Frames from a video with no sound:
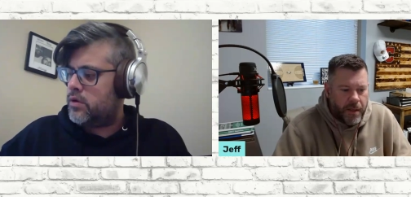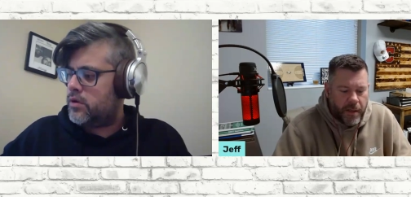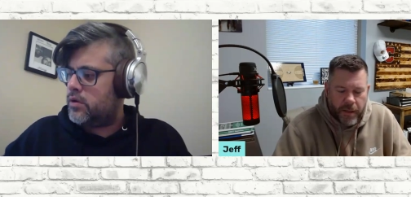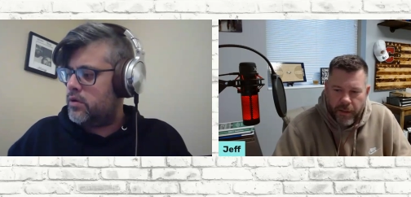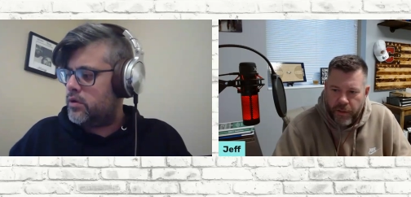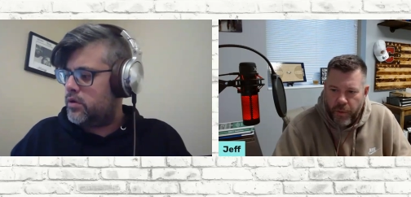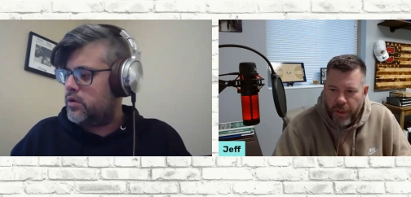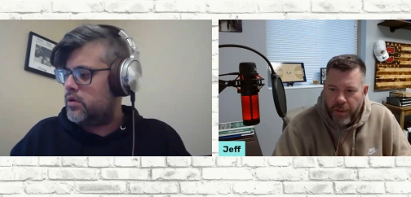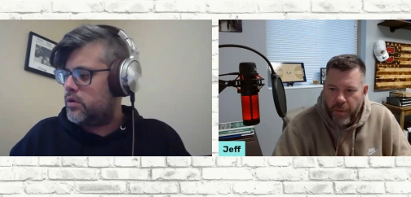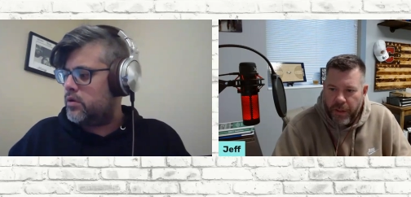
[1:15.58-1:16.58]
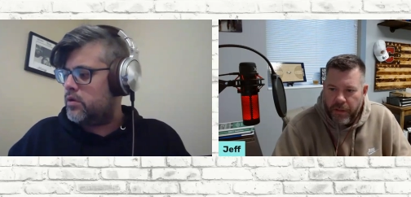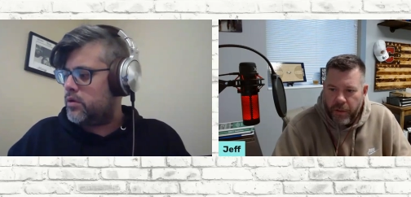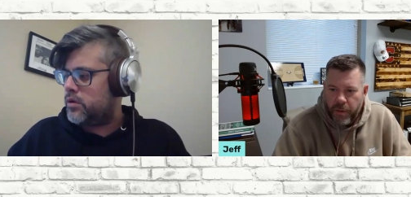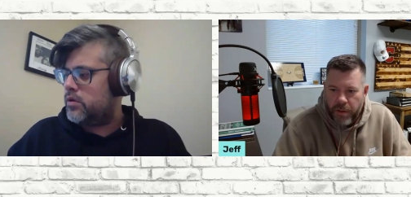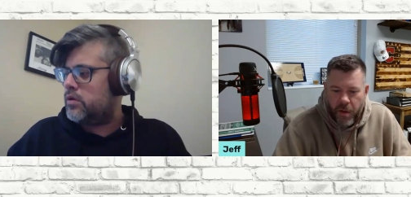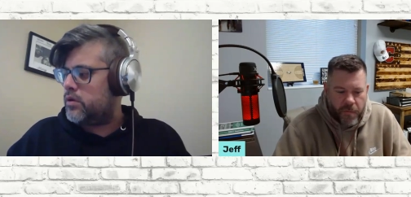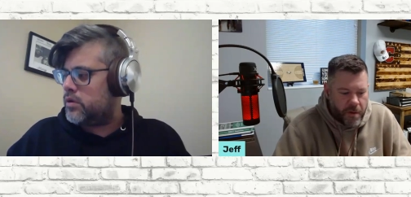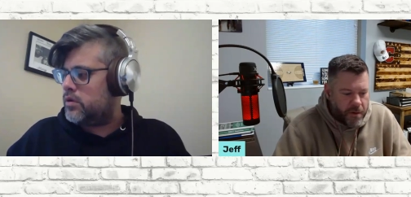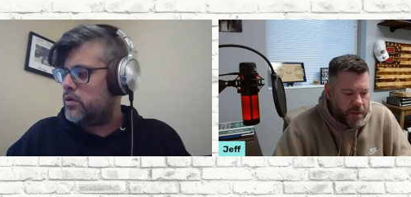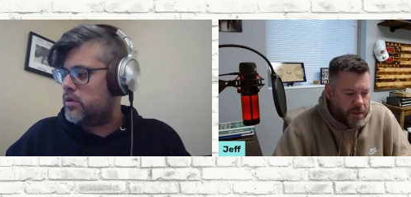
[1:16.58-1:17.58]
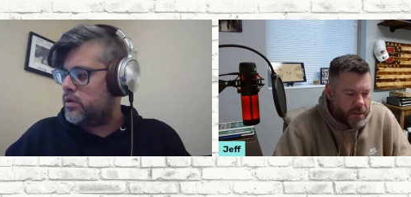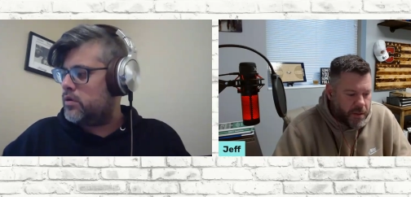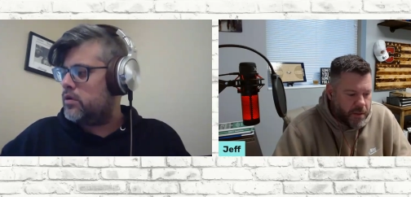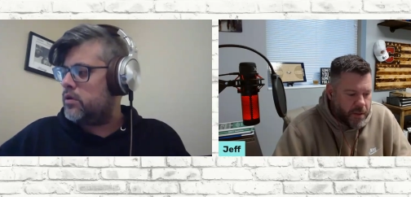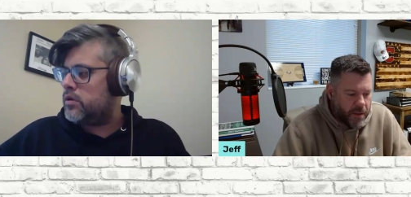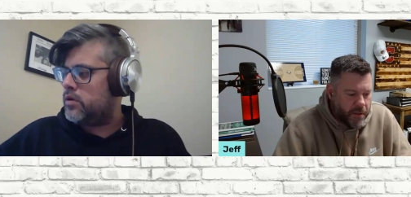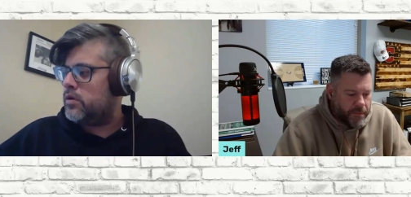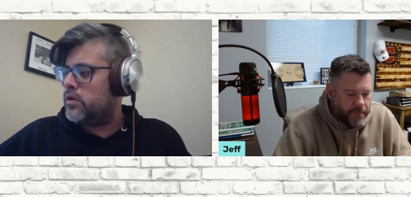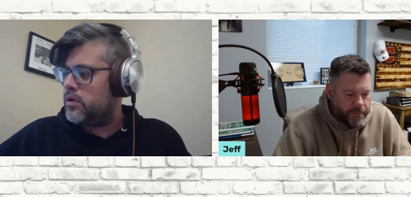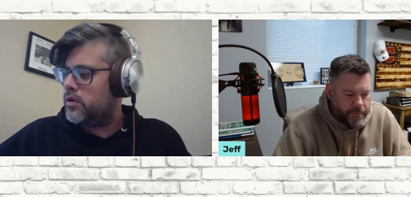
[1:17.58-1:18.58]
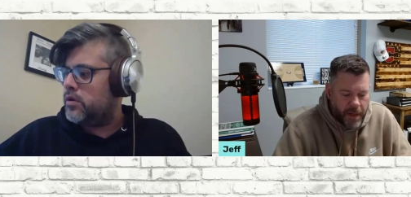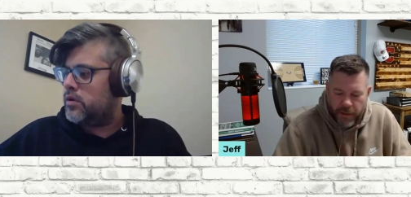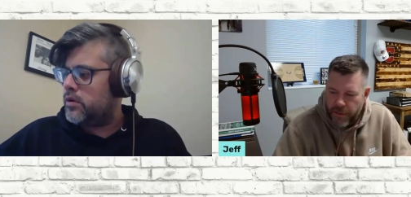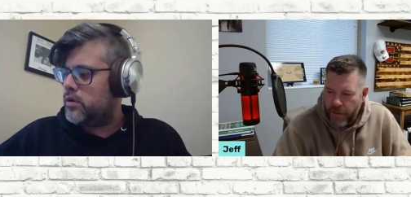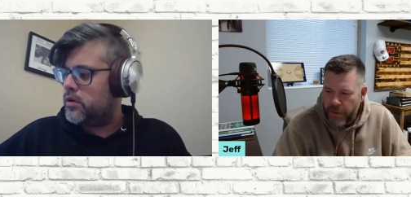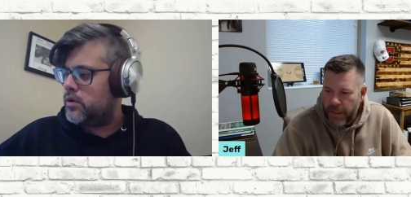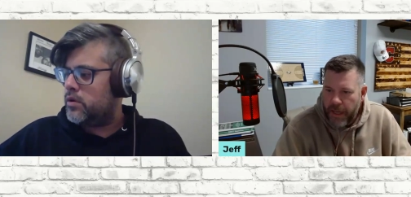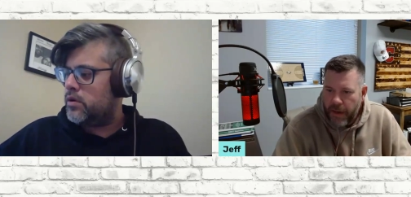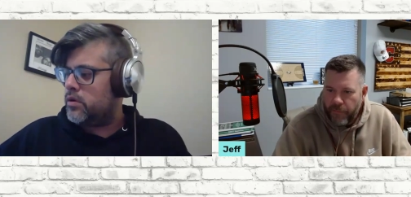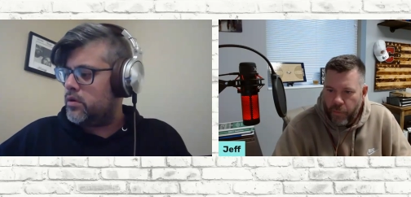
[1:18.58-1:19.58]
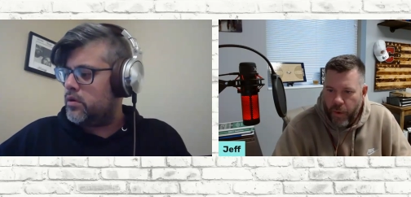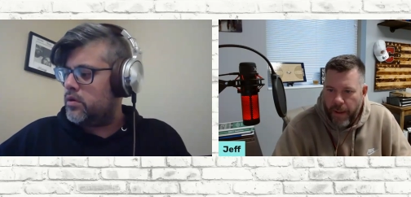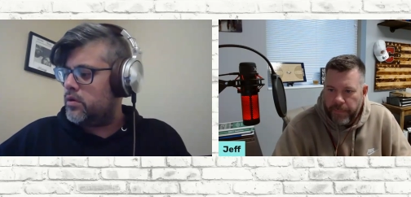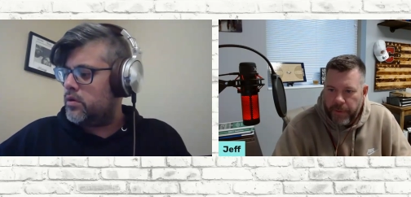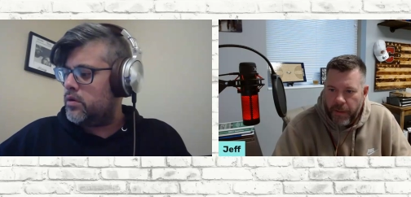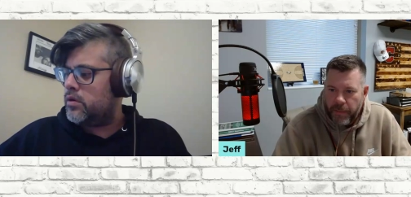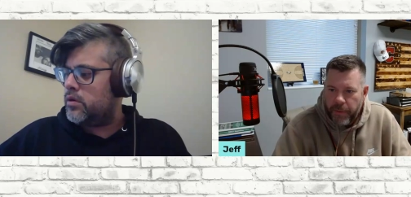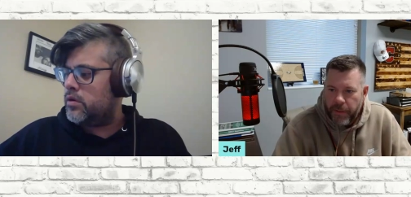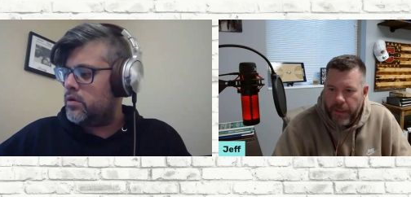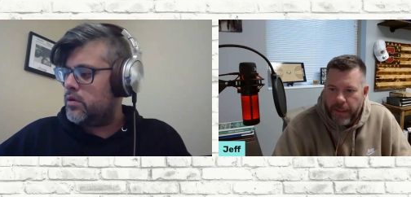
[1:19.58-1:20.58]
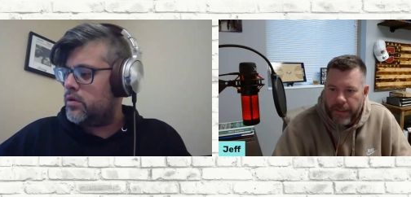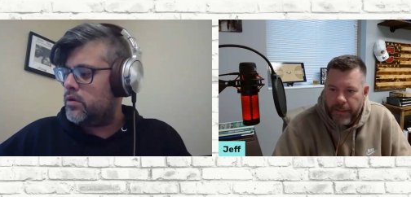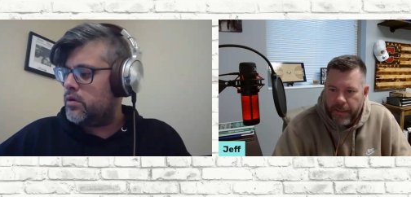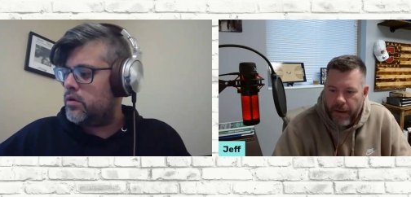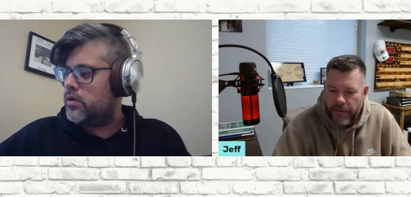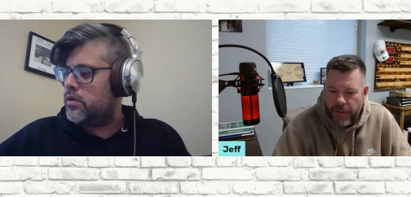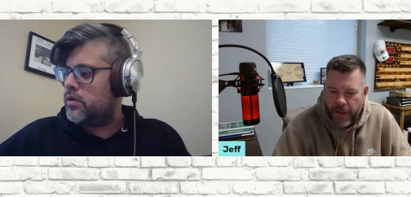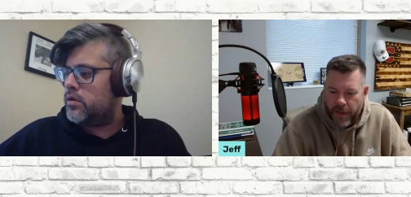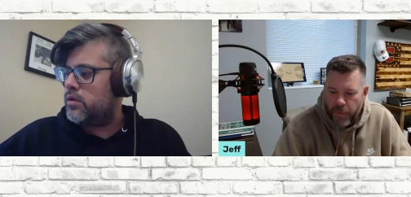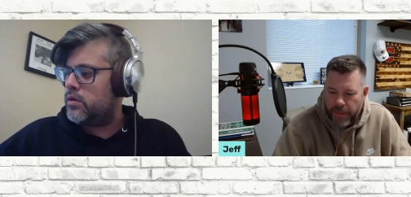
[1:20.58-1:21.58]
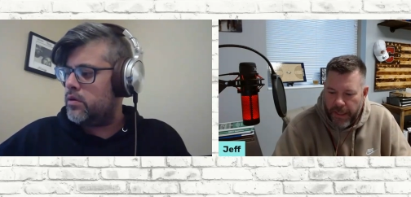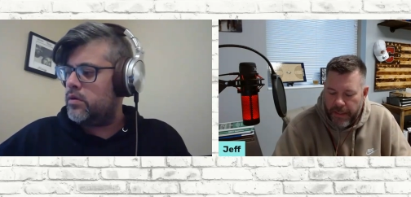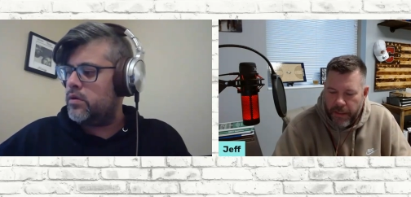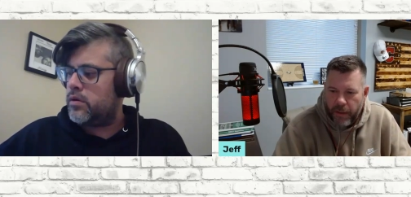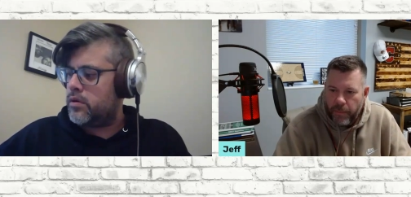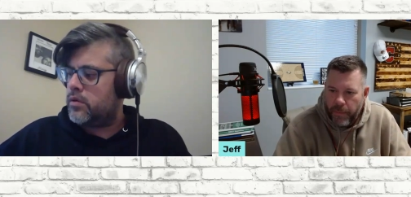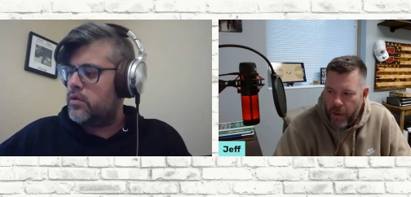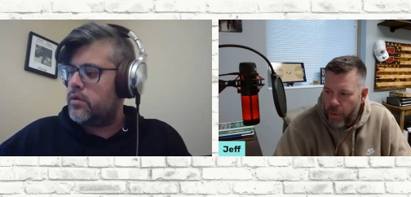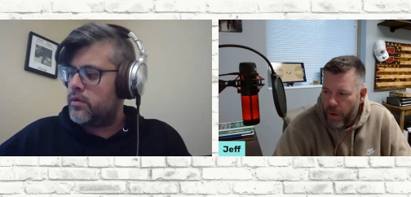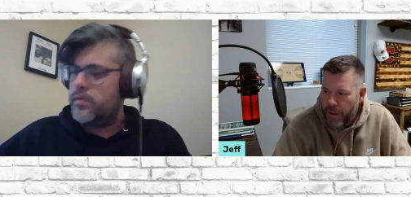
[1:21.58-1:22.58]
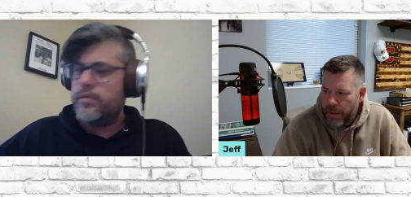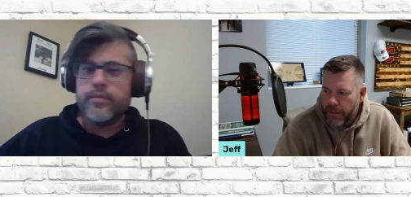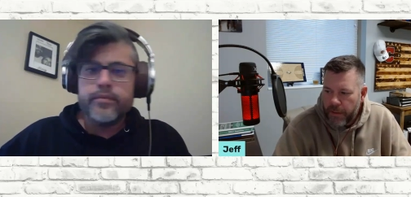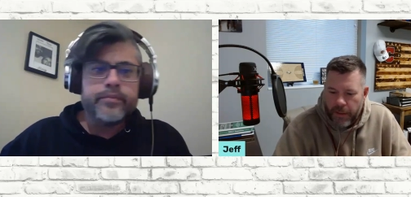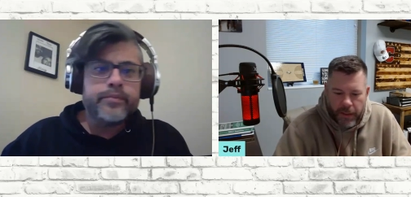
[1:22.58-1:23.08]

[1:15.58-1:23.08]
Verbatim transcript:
Speaker 1: uh, 2022 is over, this is Aries 13 kind of wrapped up everything with a nice little bow on it.